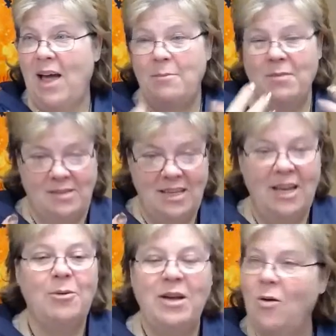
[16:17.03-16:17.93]
Let's see,
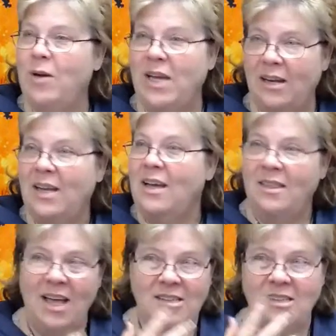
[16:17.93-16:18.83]
here we go again.
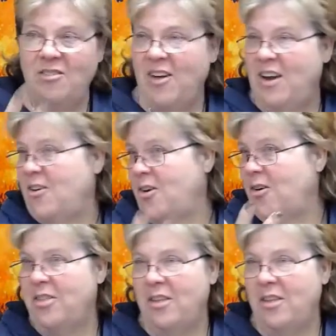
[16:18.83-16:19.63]
That's the fire earth.